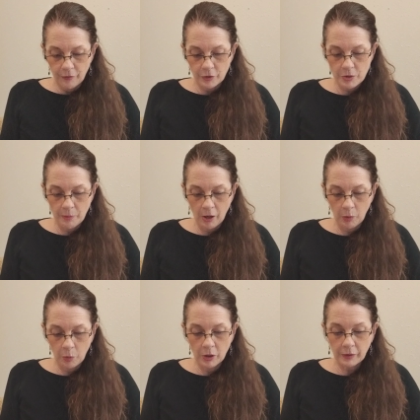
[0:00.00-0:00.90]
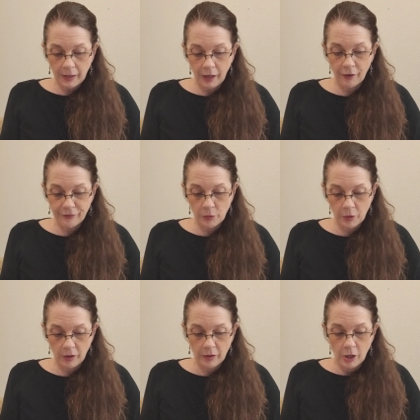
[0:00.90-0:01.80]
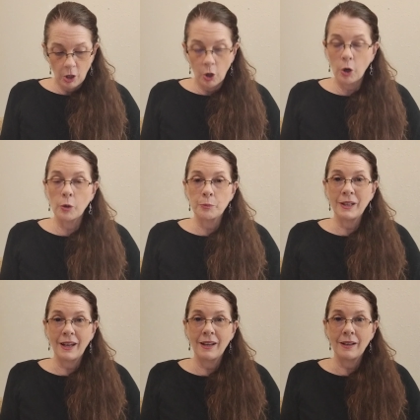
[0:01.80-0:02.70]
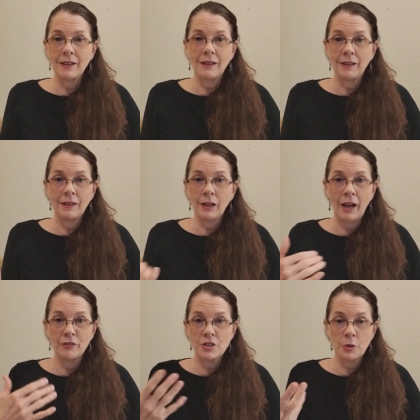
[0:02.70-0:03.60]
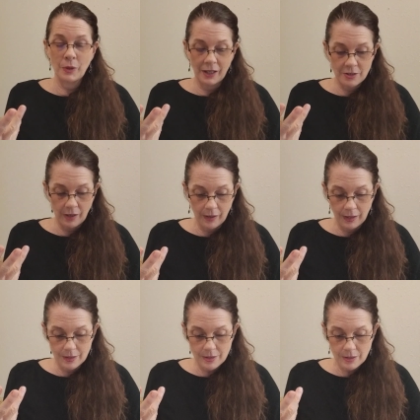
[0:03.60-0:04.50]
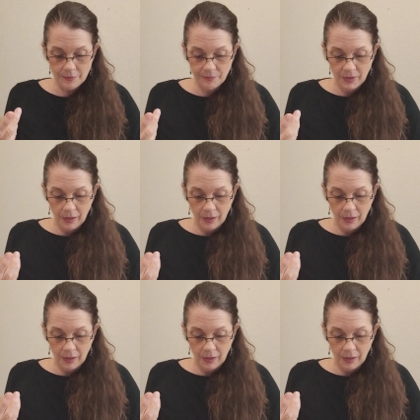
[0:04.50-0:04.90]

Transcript: For tomorrow will care for or have its own anxieties.